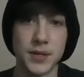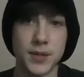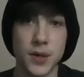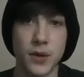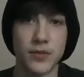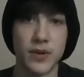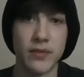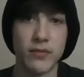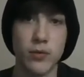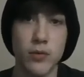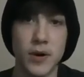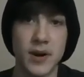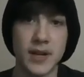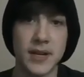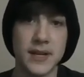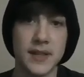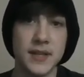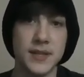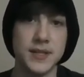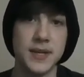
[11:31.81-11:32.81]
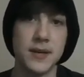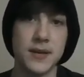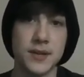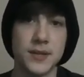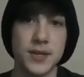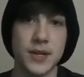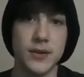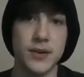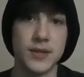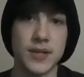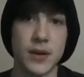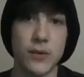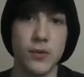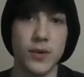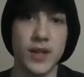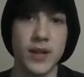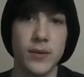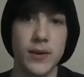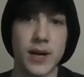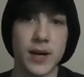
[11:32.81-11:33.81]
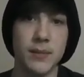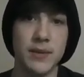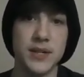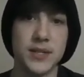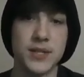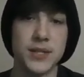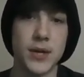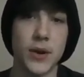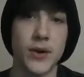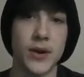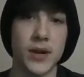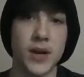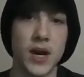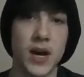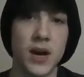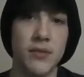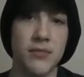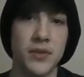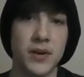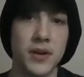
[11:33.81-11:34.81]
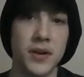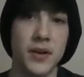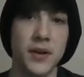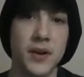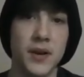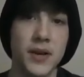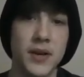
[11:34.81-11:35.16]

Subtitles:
So if you ever want to get into the Zelda series, I really recommend starting off on